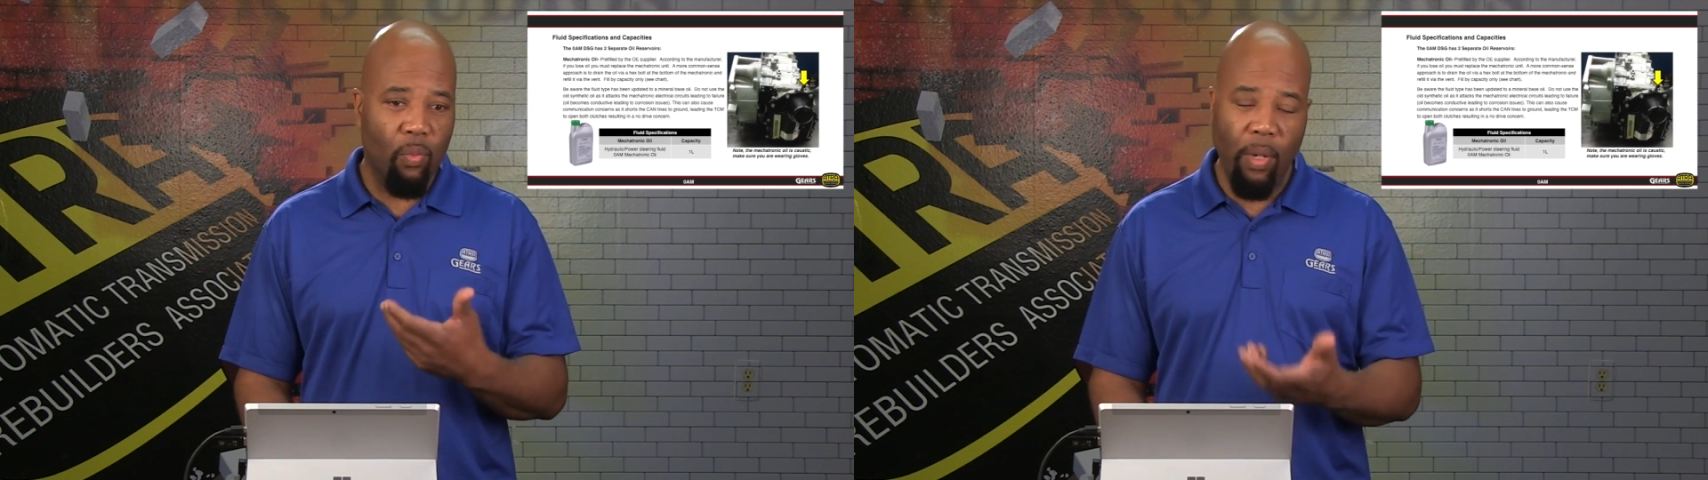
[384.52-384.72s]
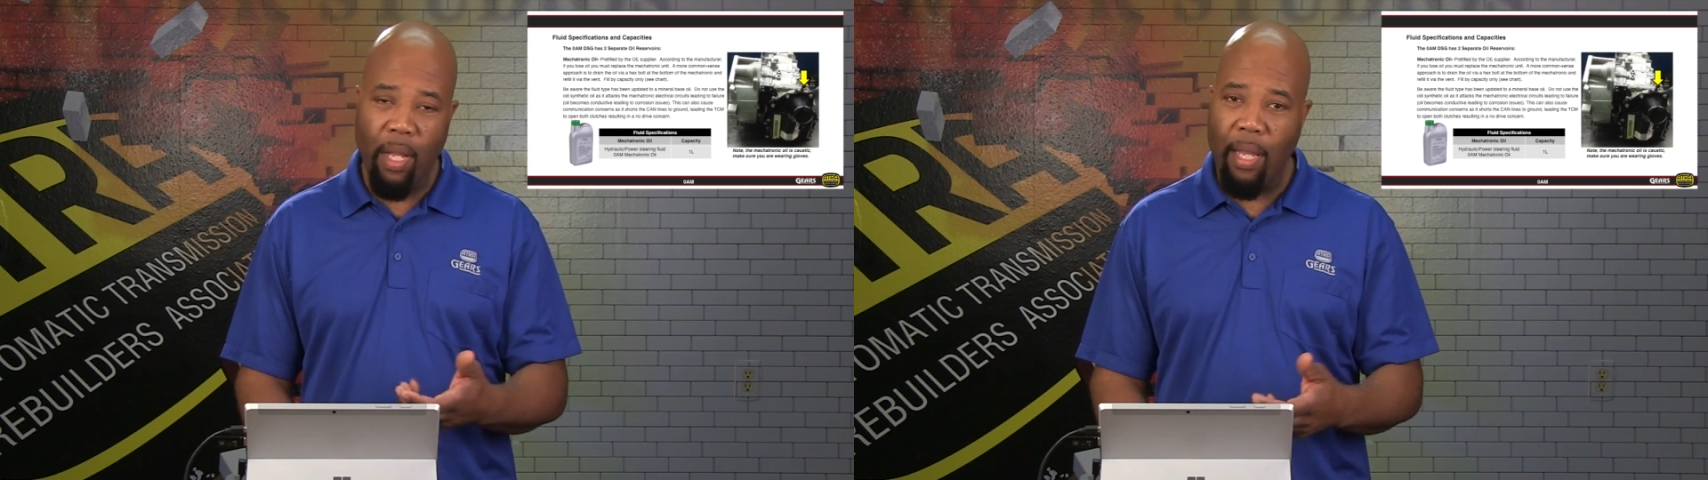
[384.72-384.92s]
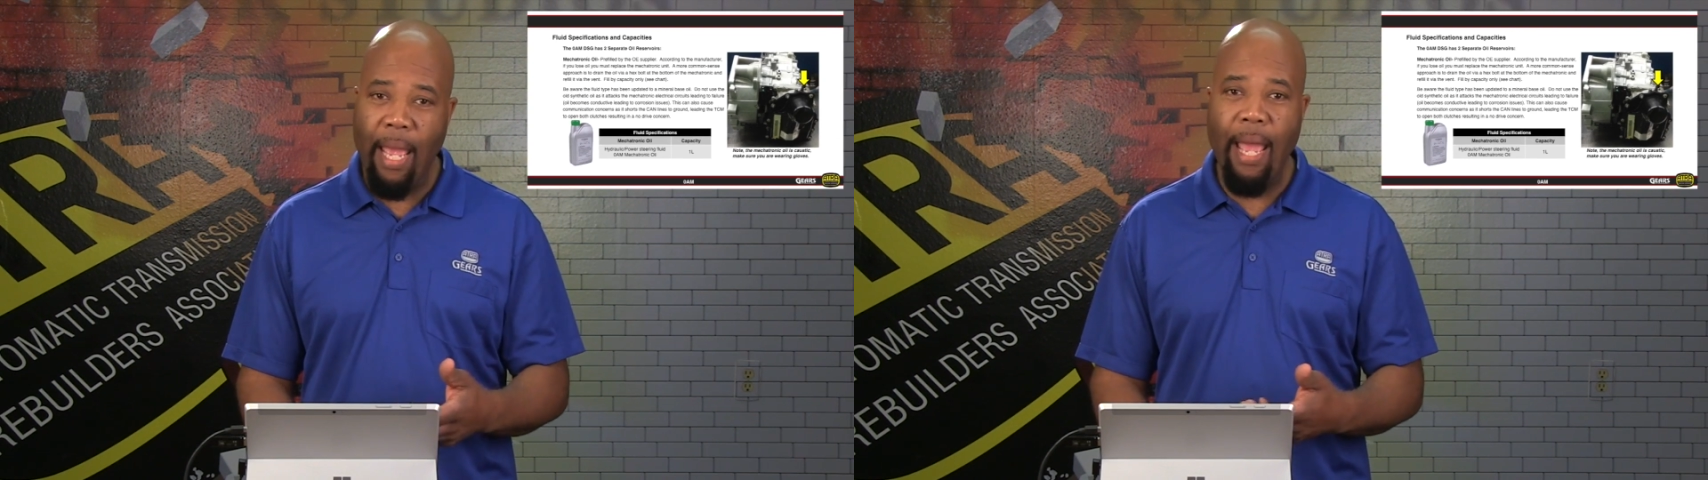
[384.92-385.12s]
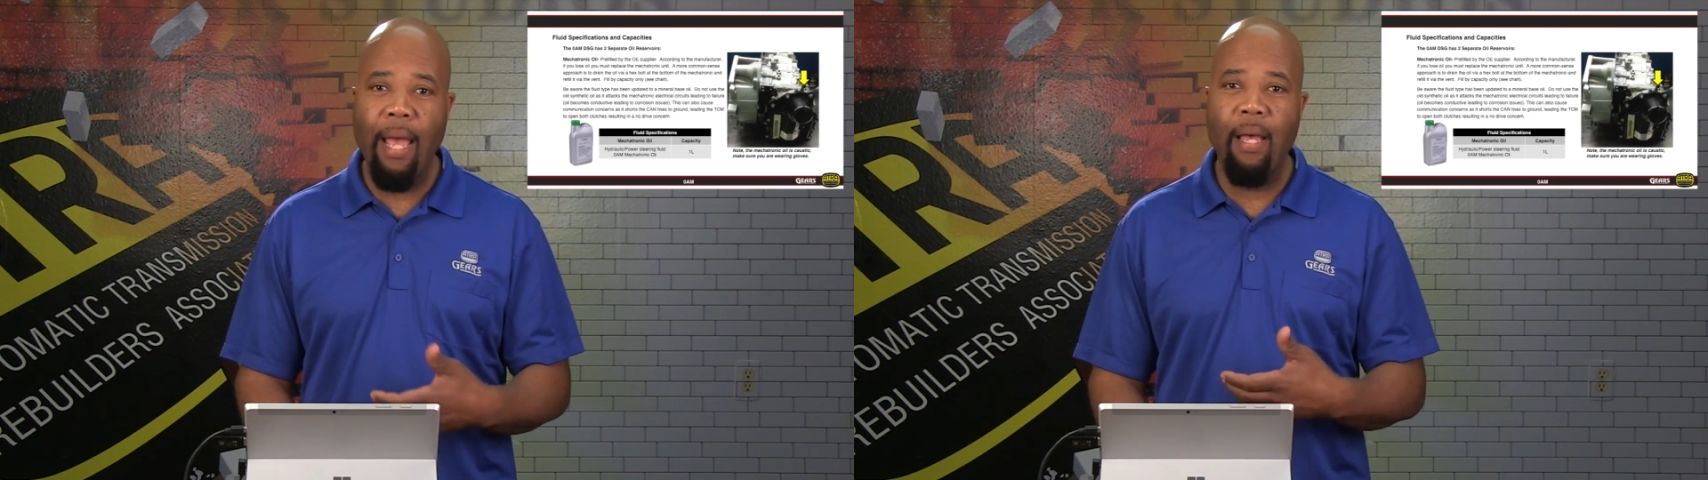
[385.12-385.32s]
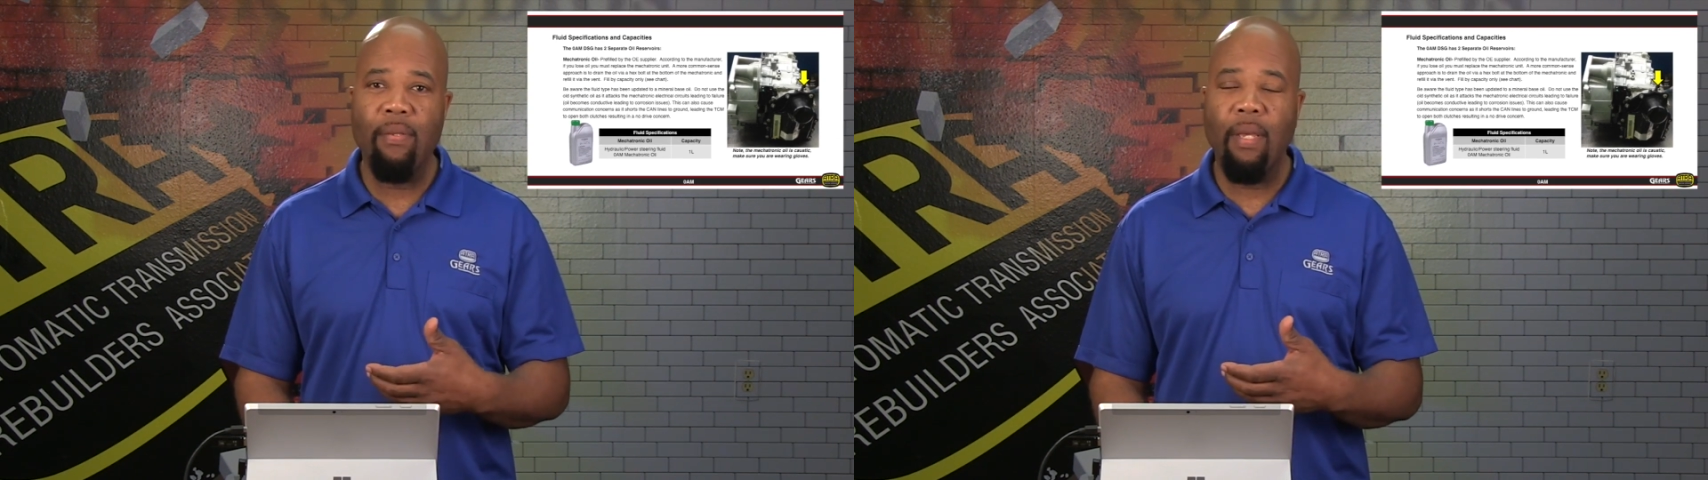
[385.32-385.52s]
as well
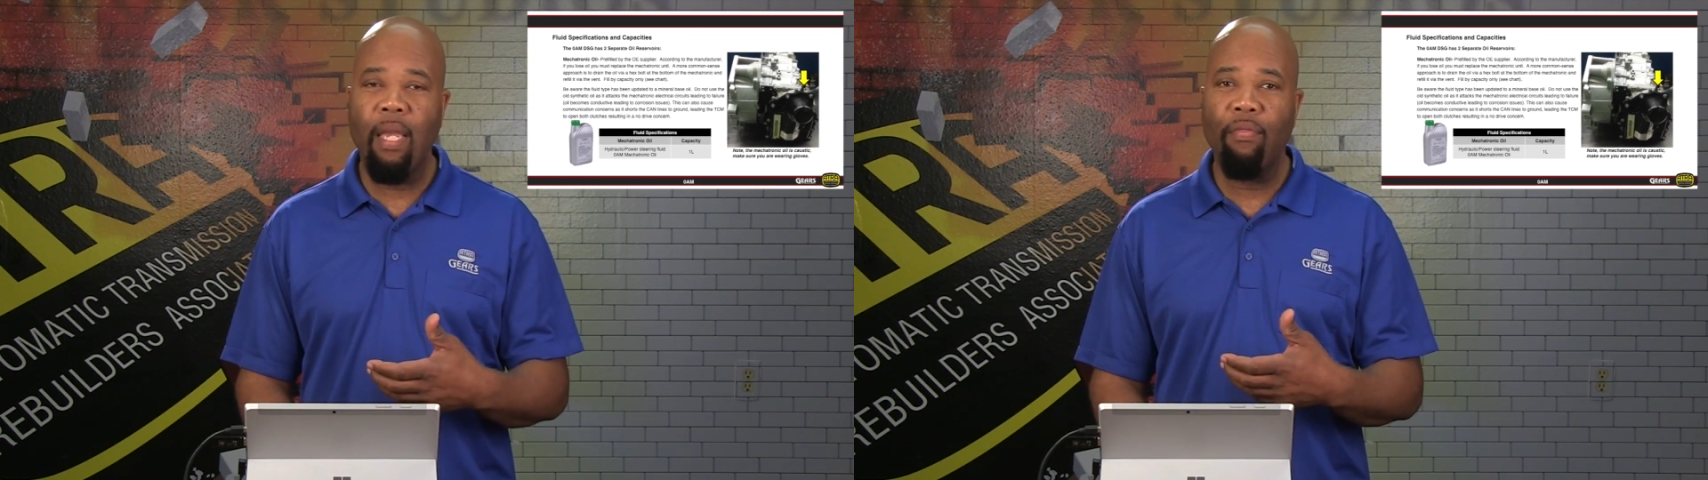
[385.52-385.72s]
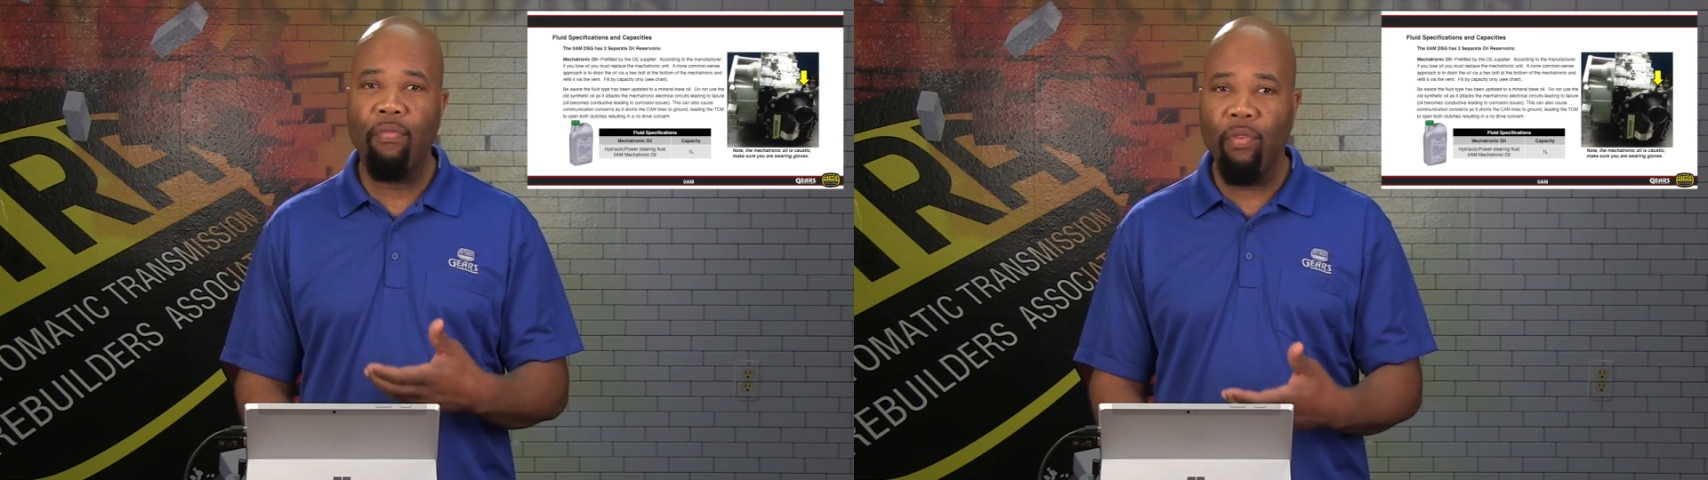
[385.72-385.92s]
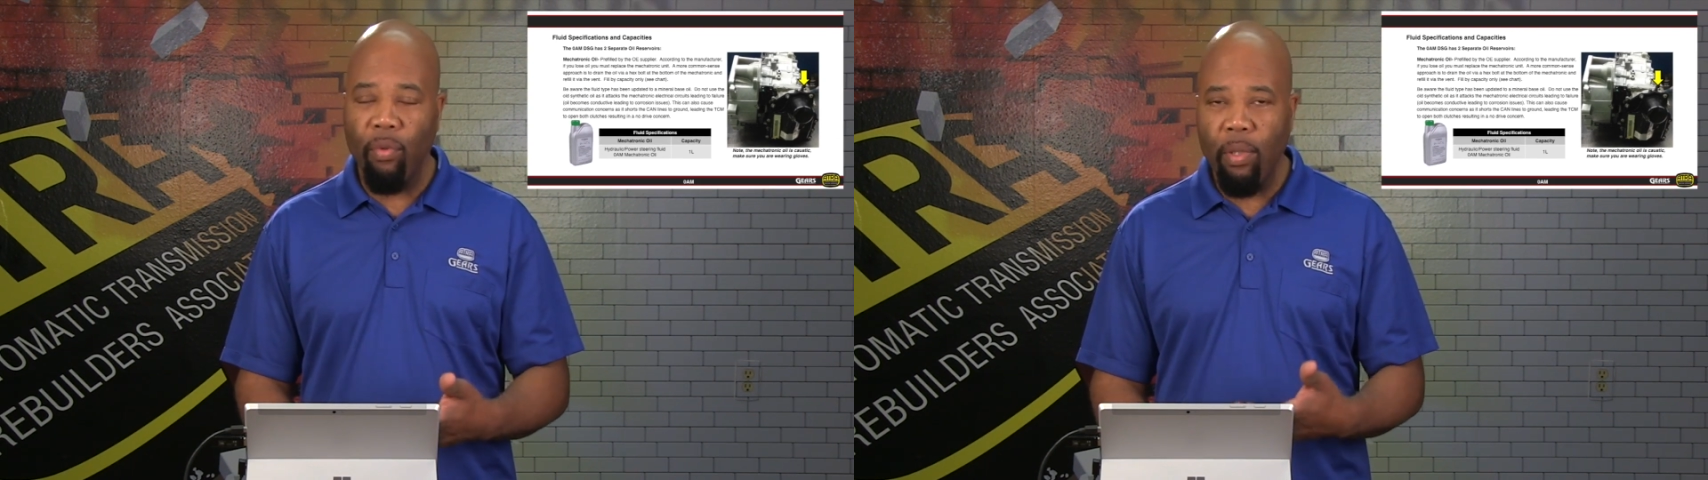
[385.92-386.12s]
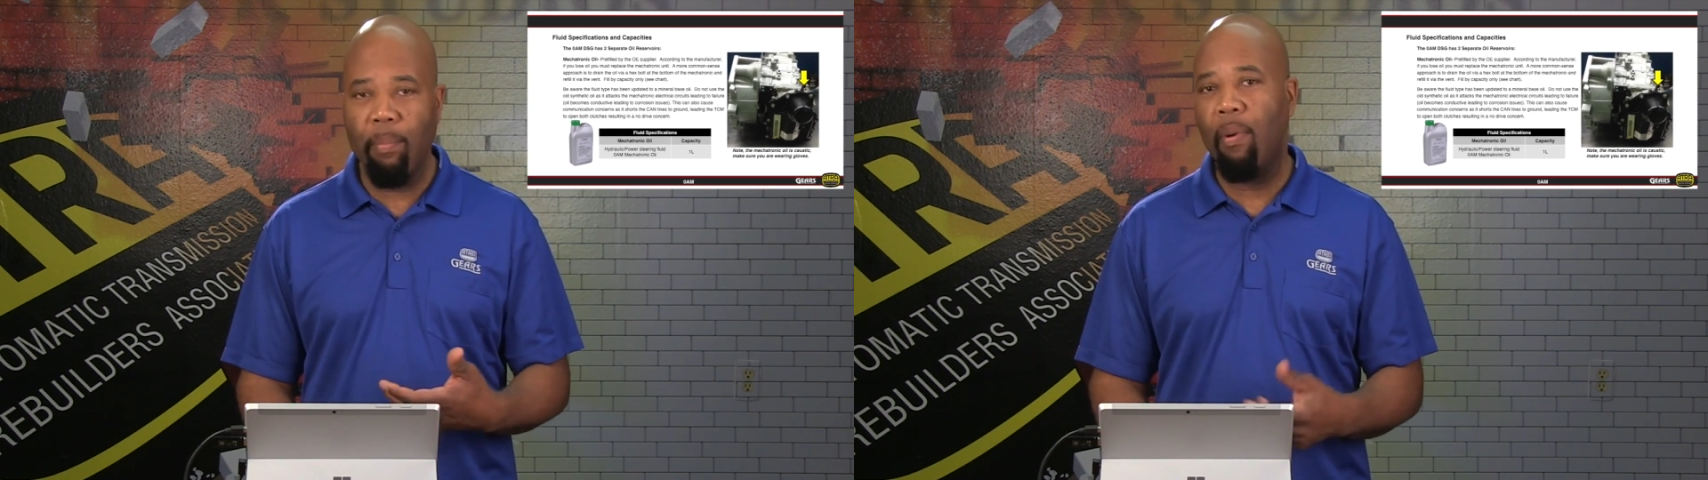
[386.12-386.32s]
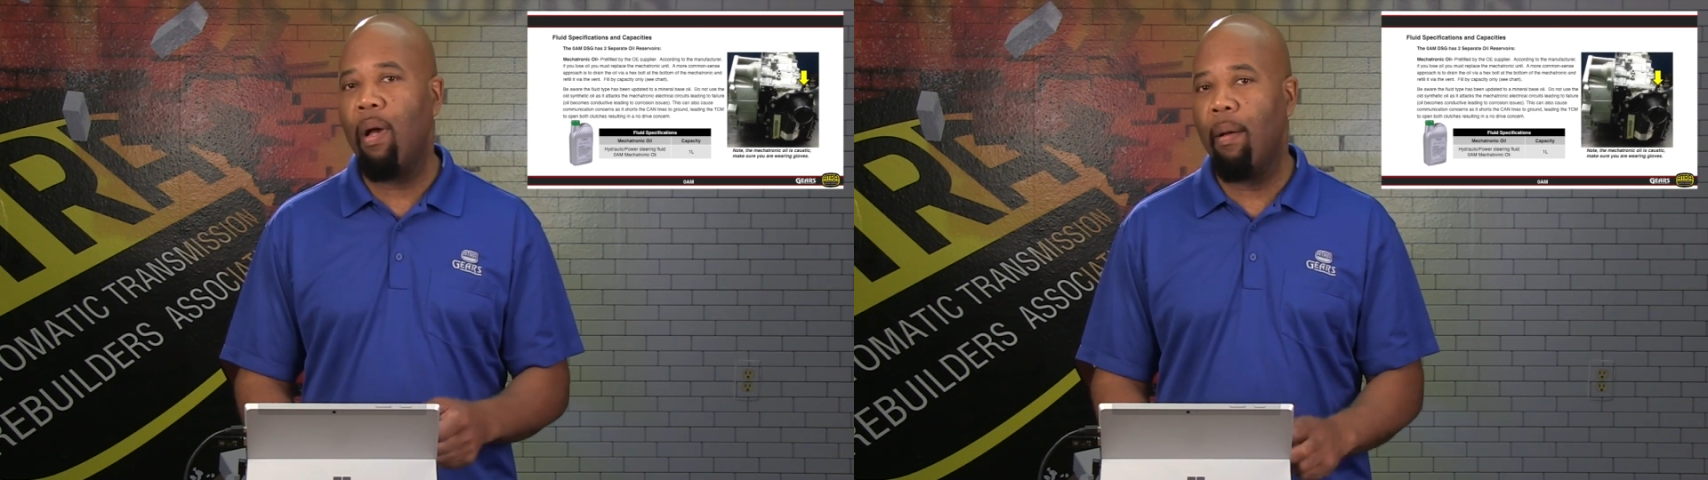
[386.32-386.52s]
as a
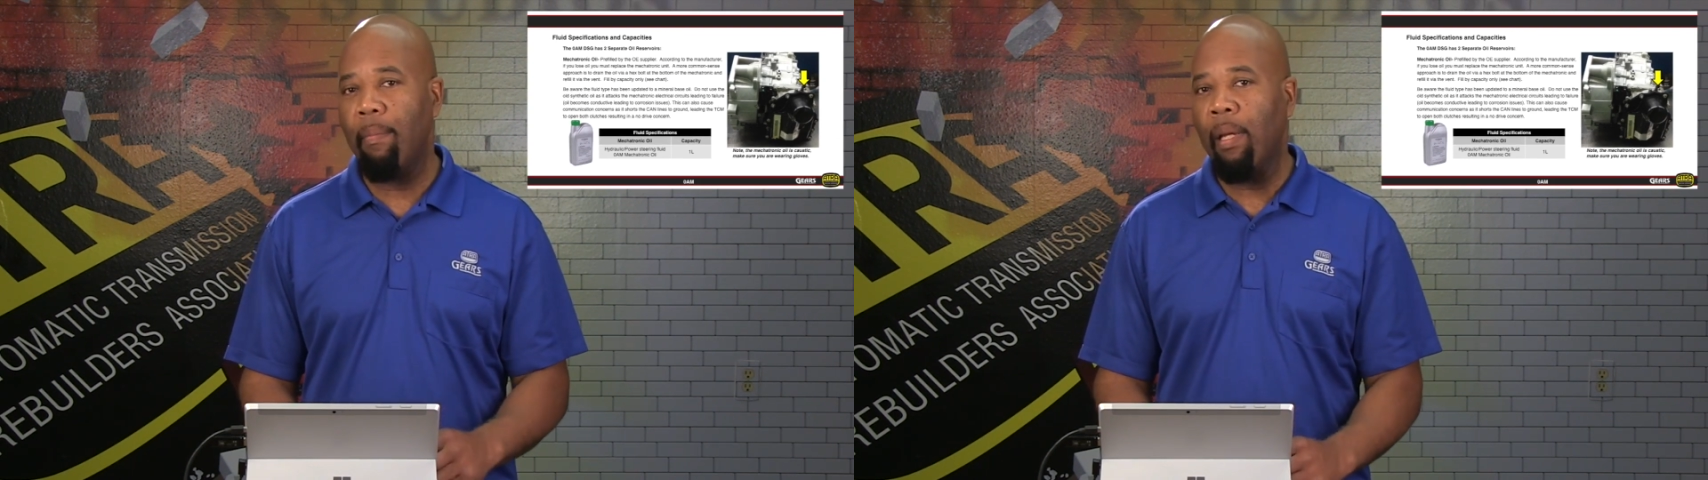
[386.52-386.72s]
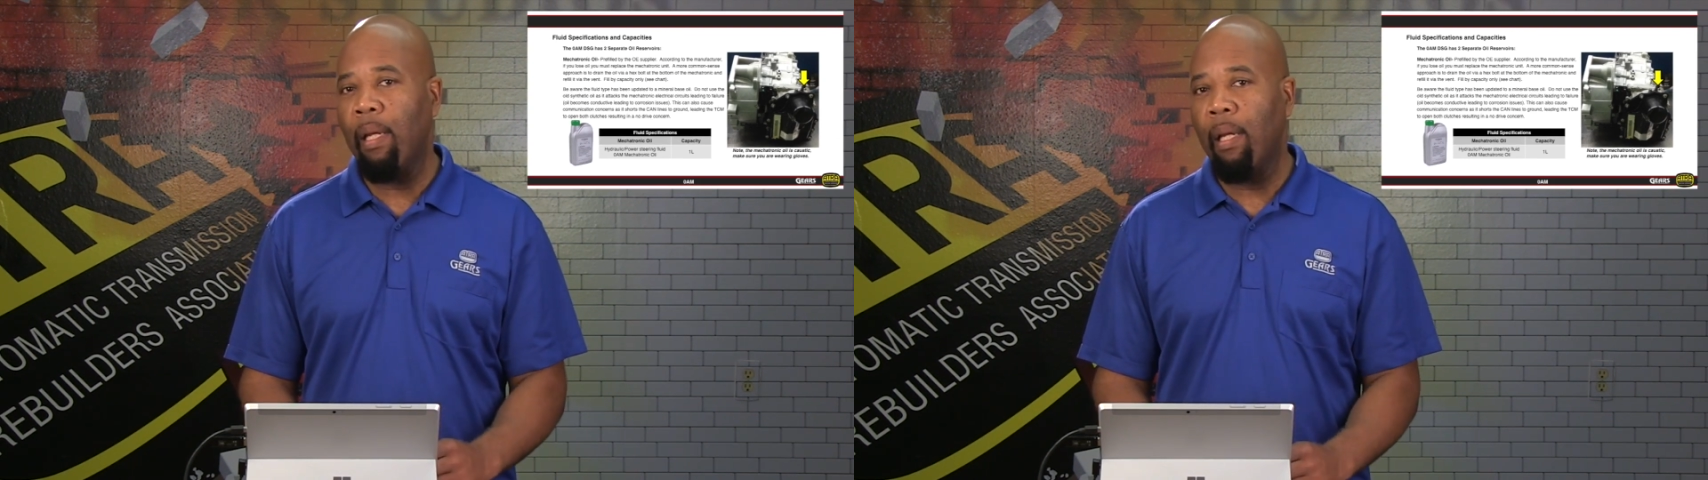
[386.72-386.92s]
fluid pump